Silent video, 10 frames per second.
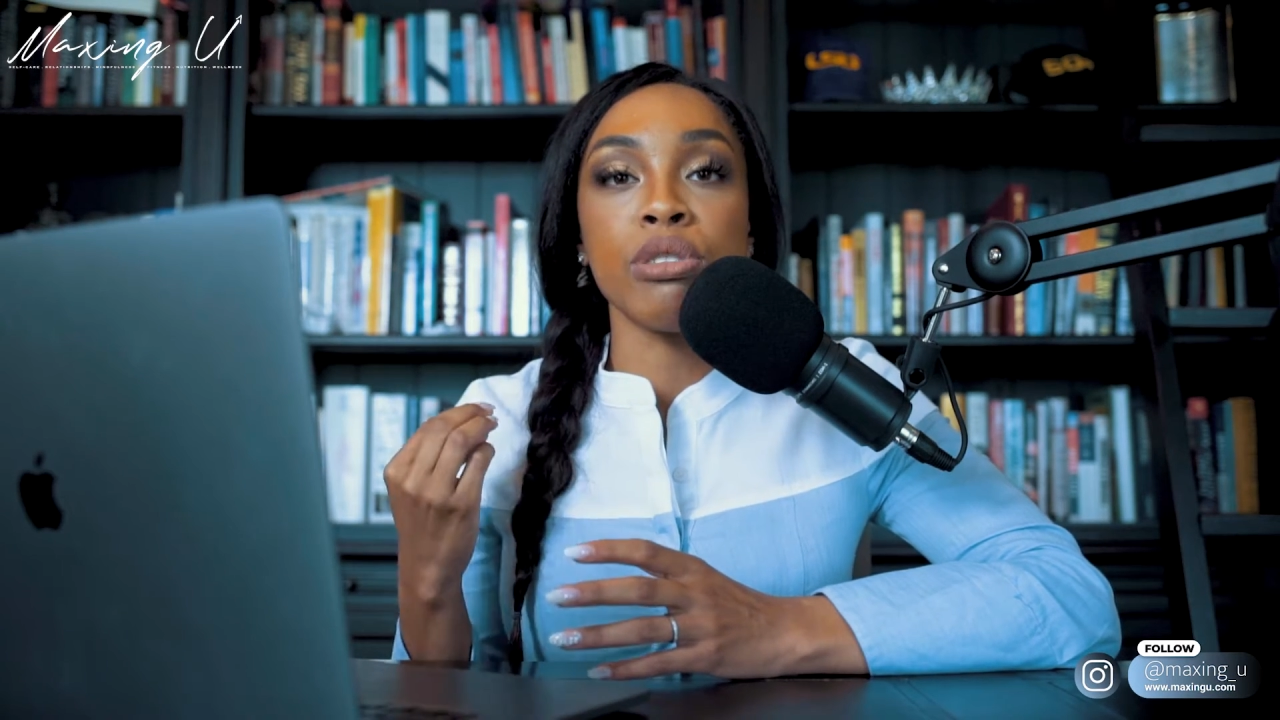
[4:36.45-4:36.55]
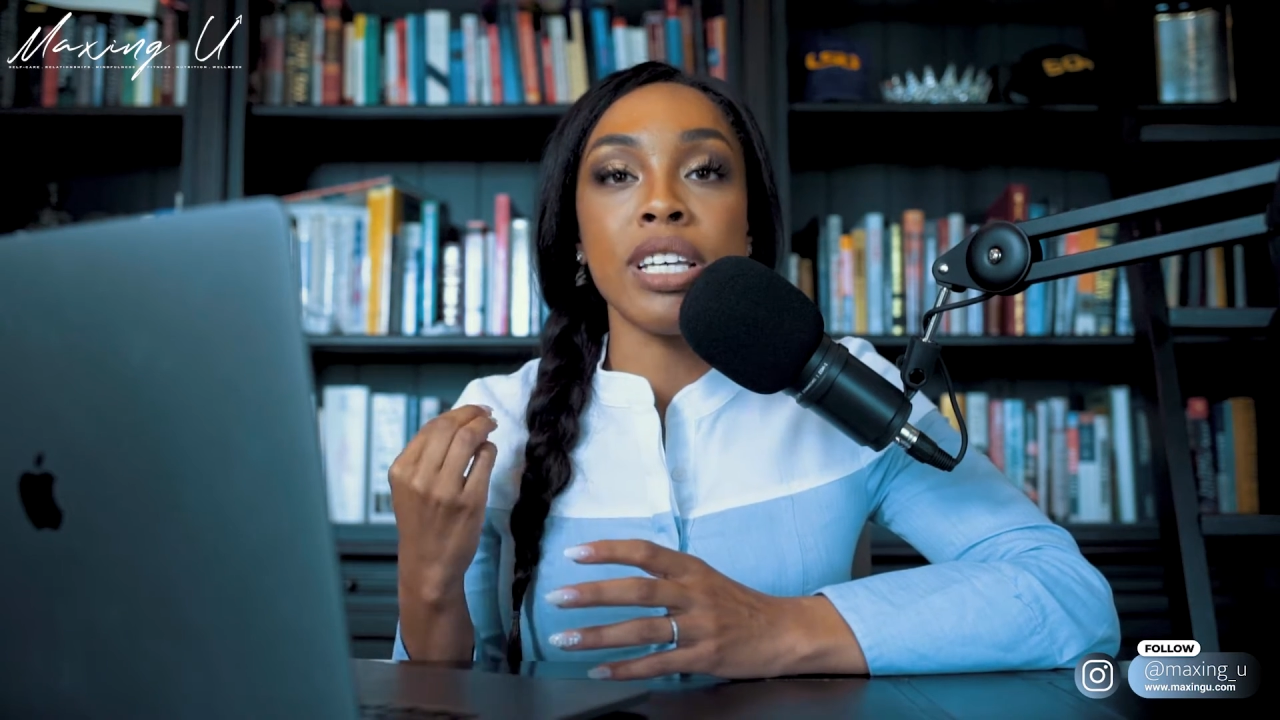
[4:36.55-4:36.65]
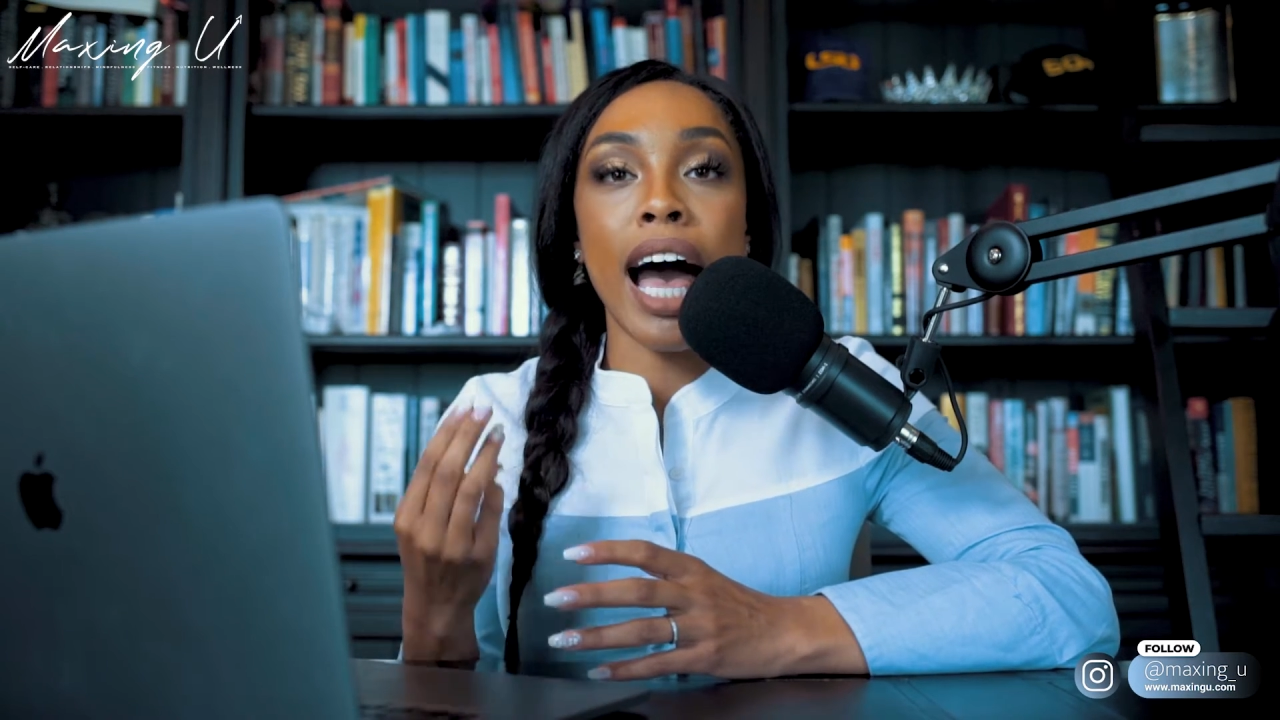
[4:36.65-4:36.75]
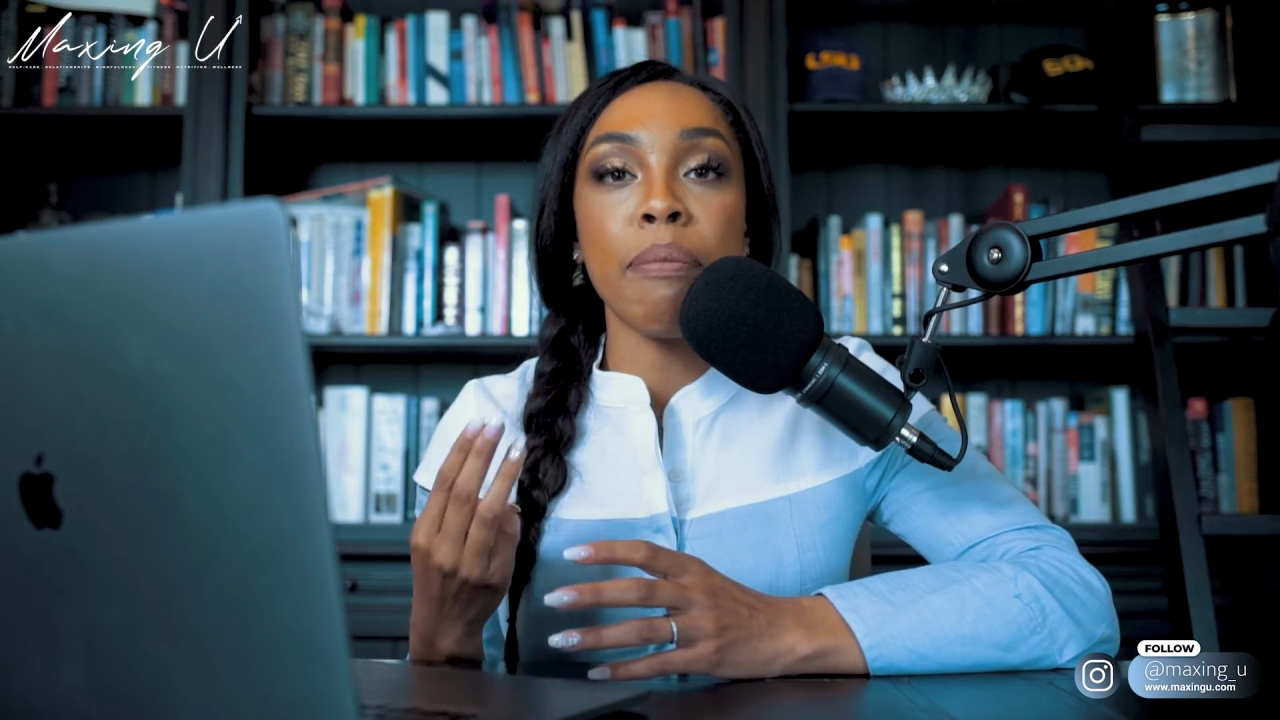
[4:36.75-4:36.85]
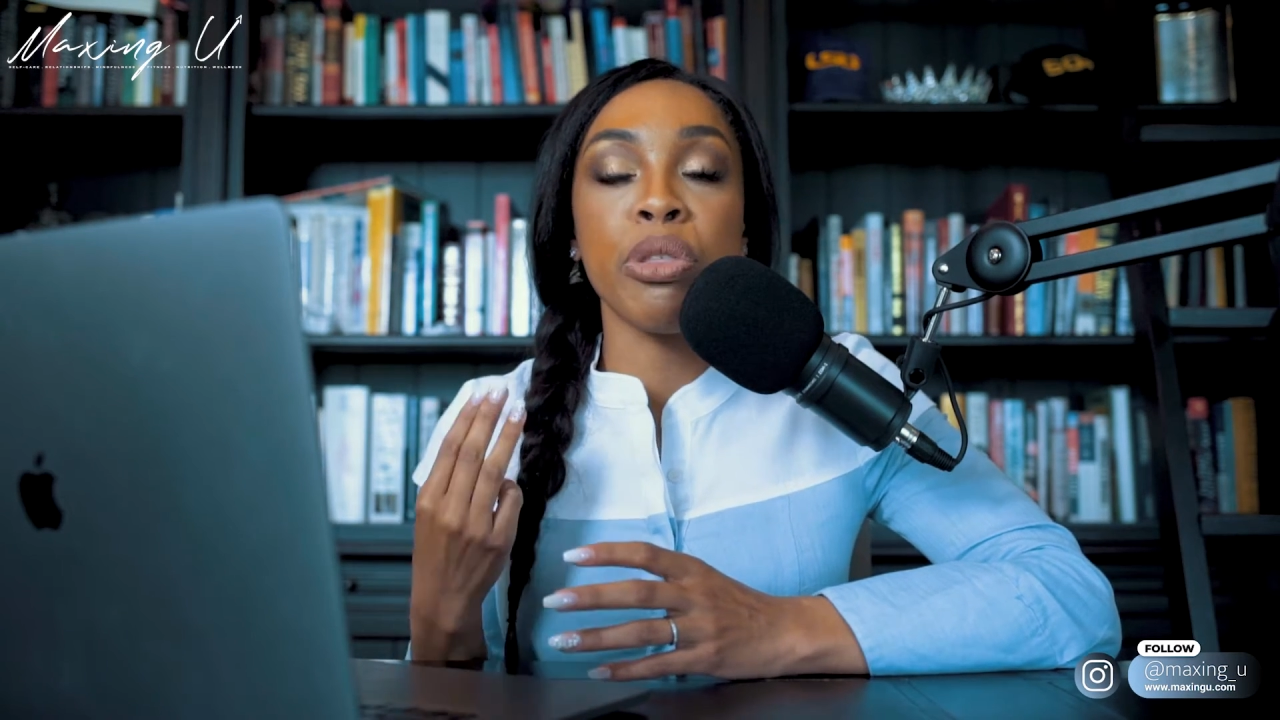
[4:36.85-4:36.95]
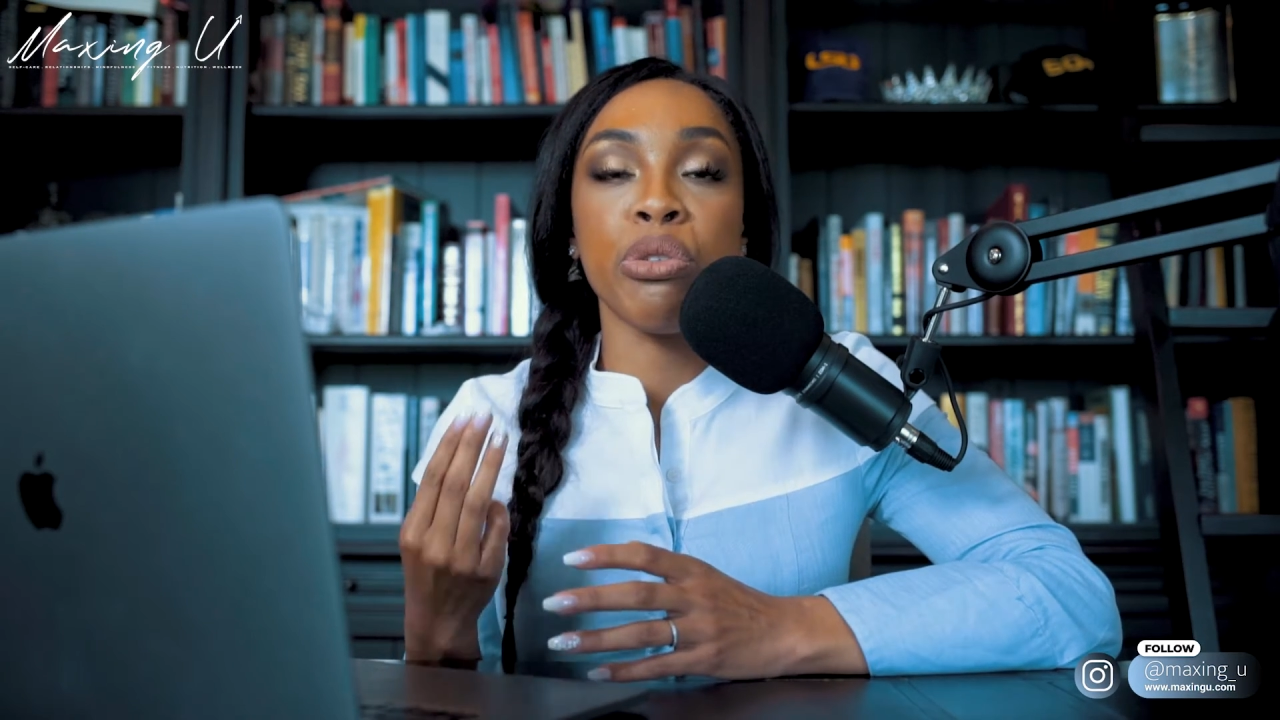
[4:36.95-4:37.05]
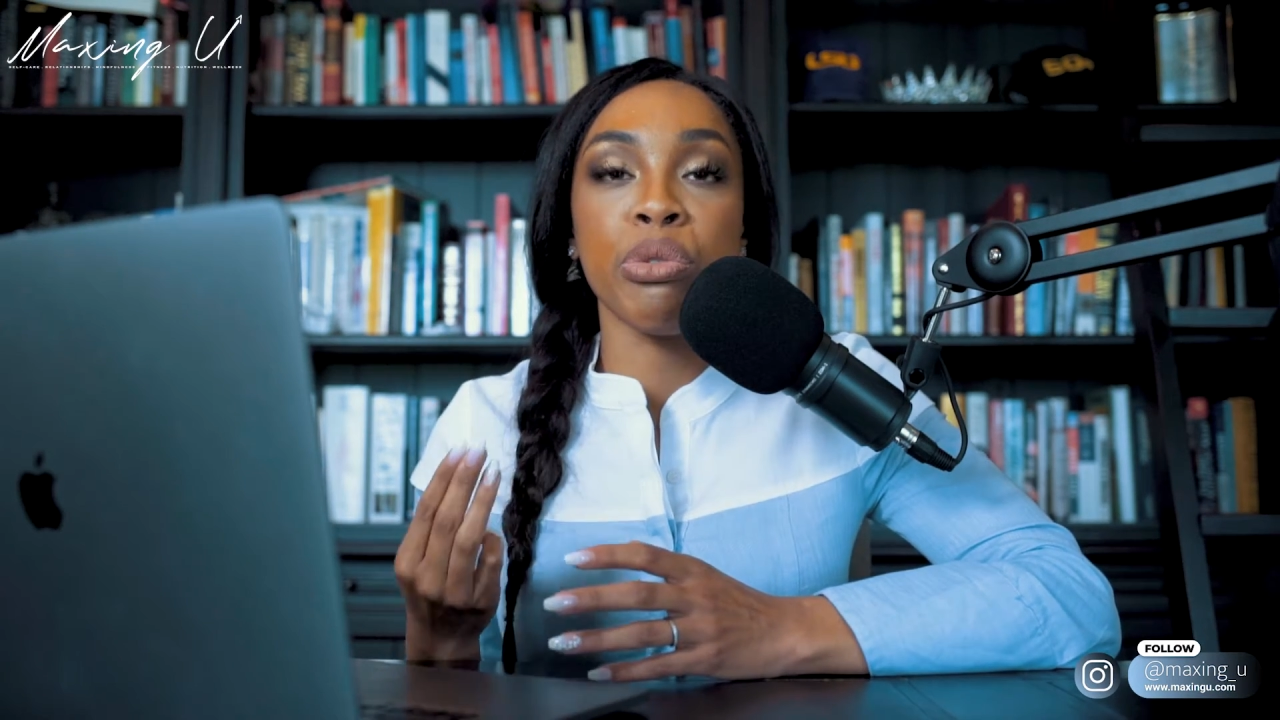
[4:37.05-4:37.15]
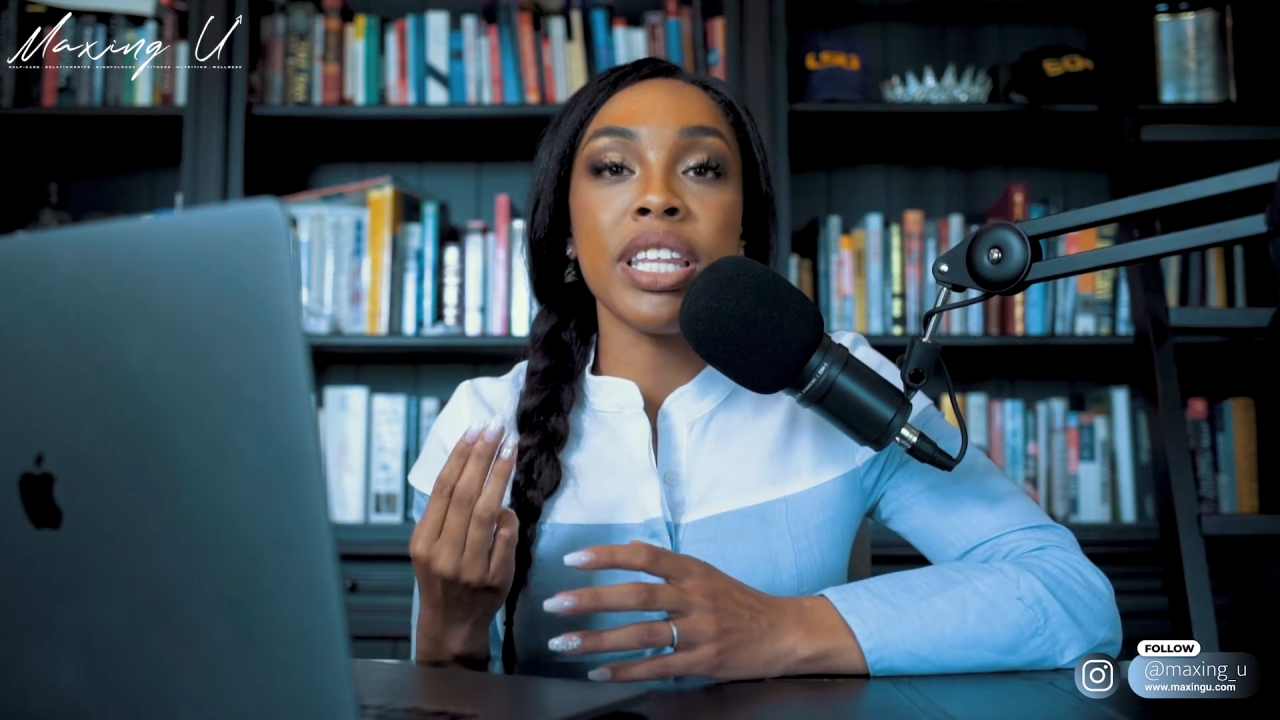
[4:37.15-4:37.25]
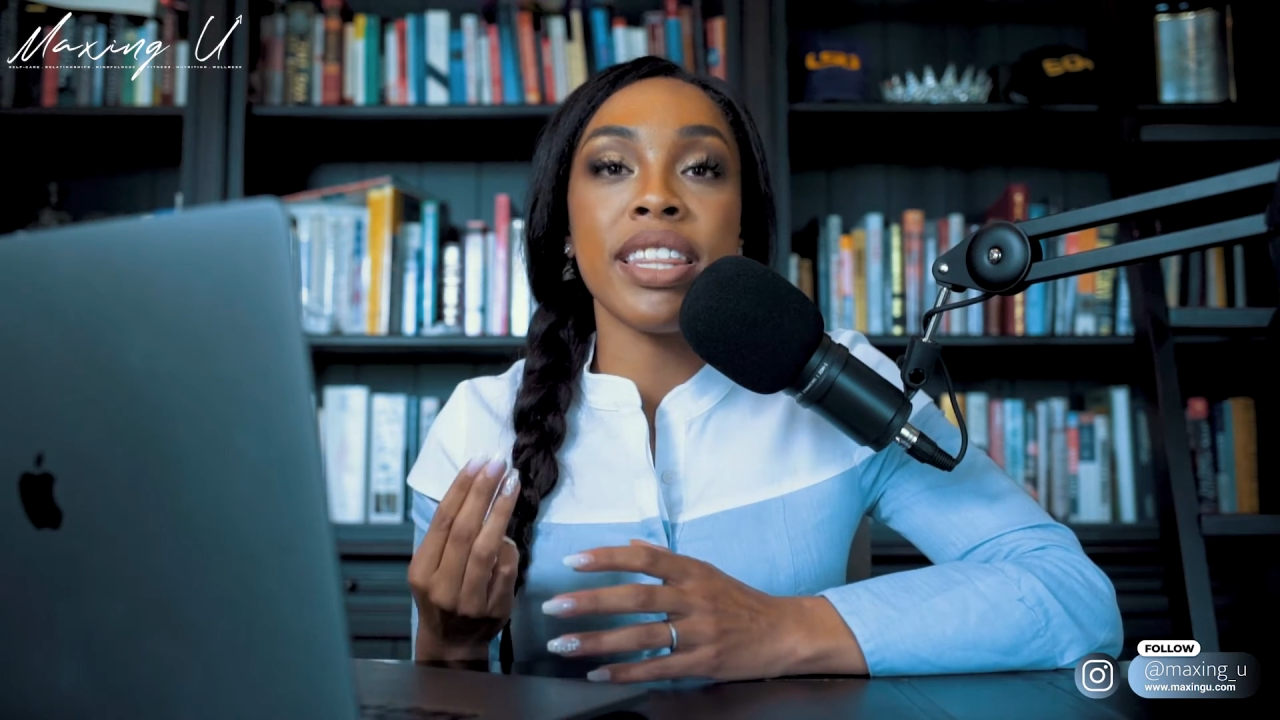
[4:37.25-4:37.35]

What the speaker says: top 3